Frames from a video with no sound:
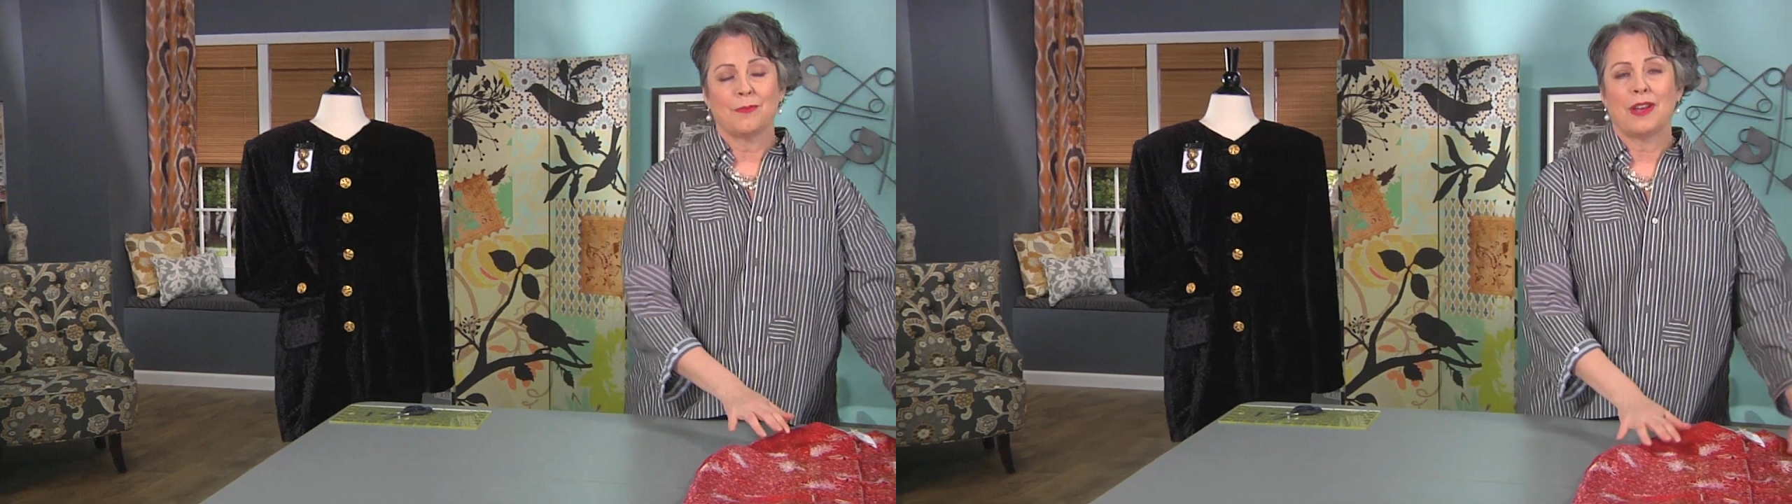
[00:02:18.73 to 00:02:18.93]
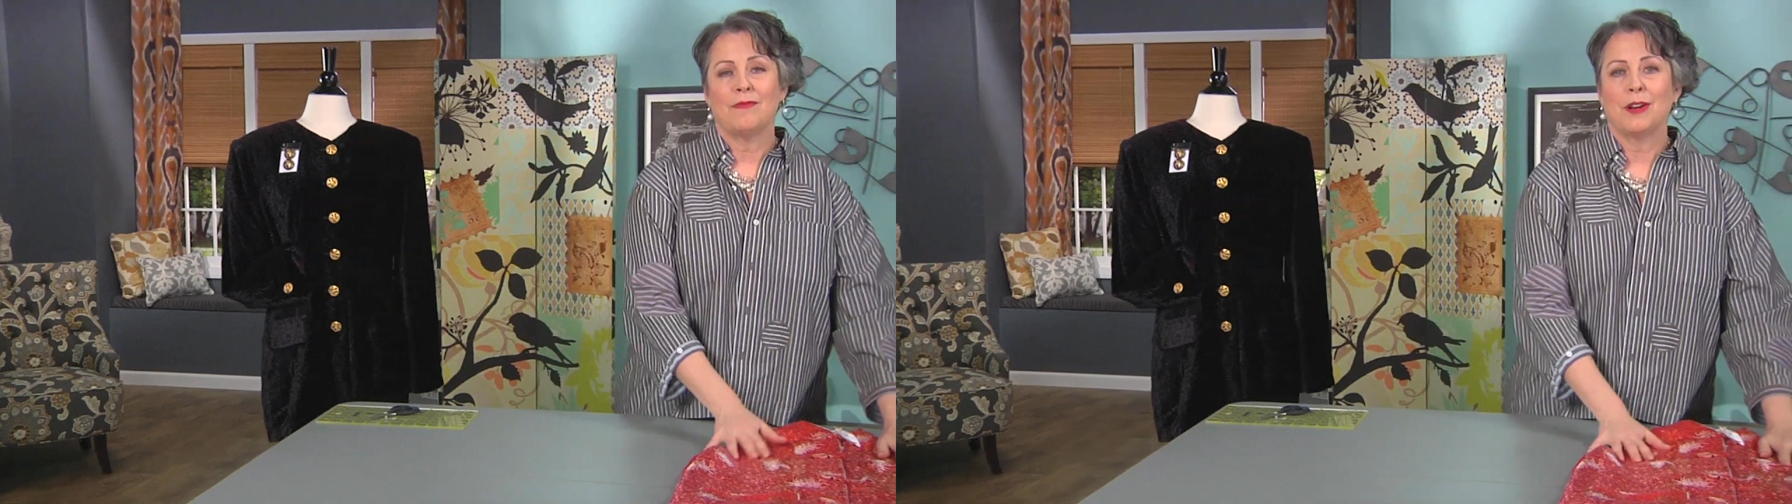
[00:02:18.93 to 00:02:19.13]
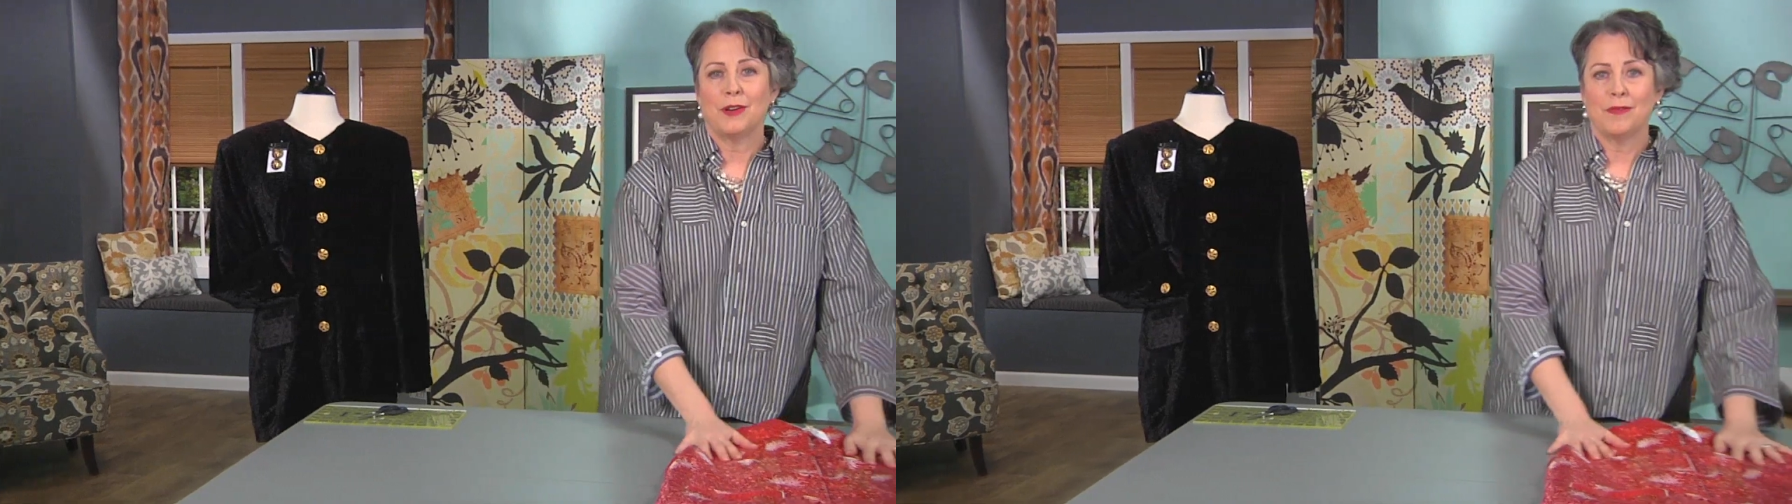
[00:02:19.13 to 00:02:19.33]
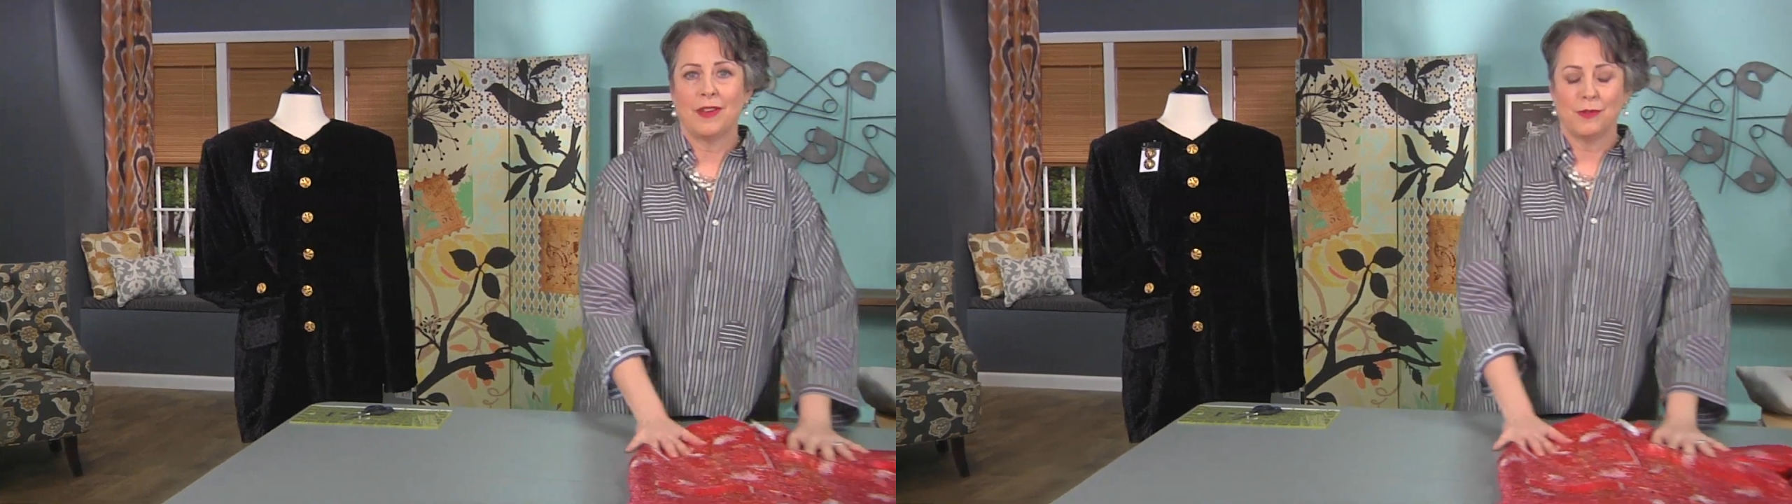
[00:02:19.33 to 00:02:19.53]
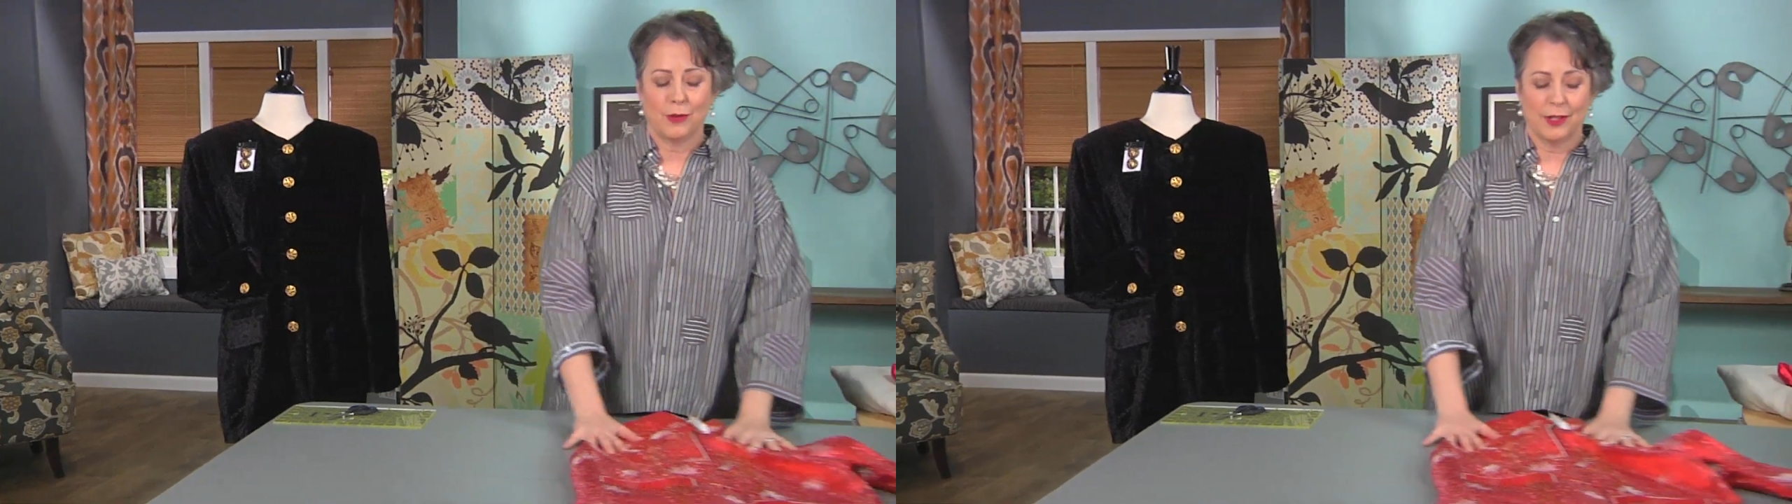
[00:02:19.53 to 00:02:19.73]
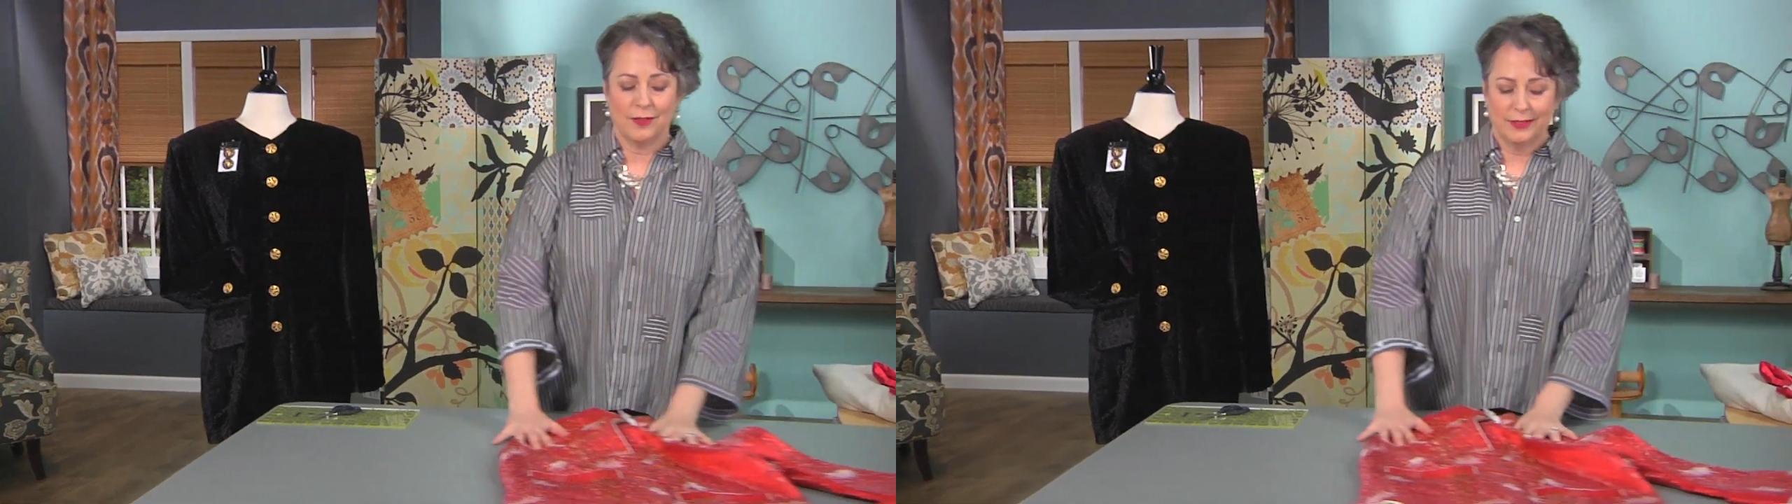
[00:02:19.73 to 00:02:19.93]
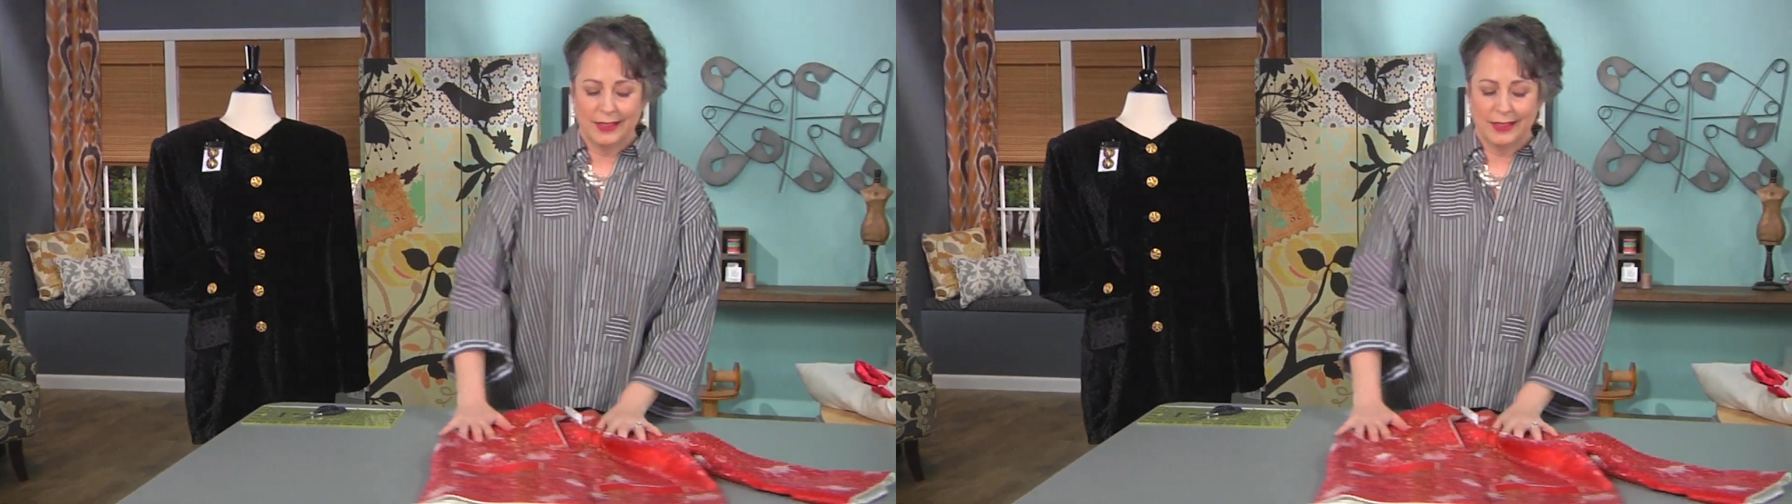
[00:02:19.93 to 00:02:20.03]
my very favorite